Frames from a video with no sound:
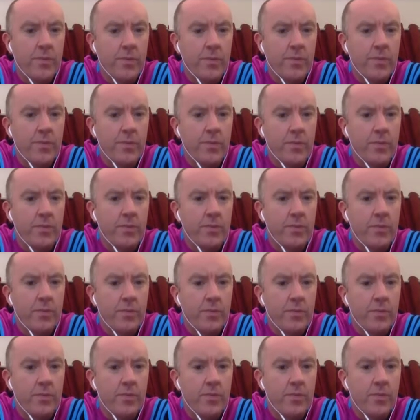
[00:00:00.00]

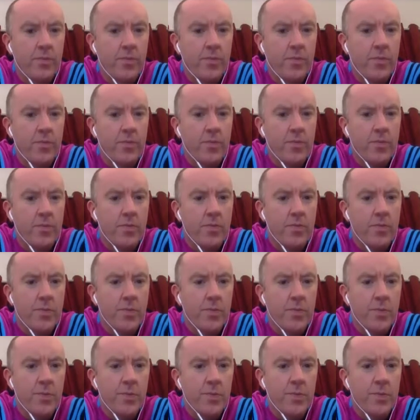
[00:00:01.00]

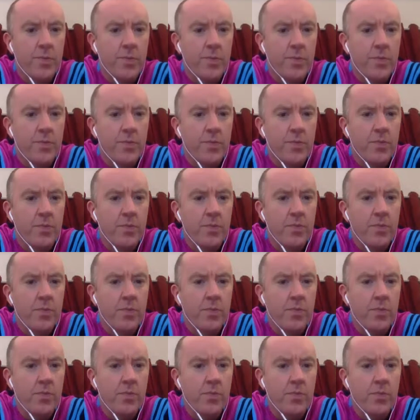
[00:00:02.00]

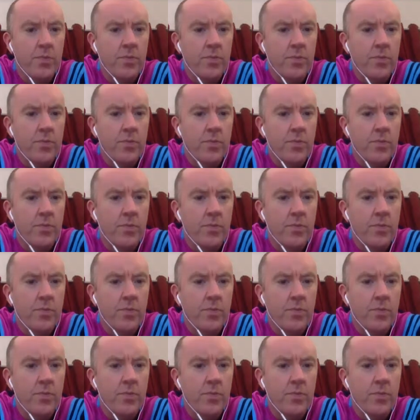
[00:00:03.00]
No words are spoken by the person on screen.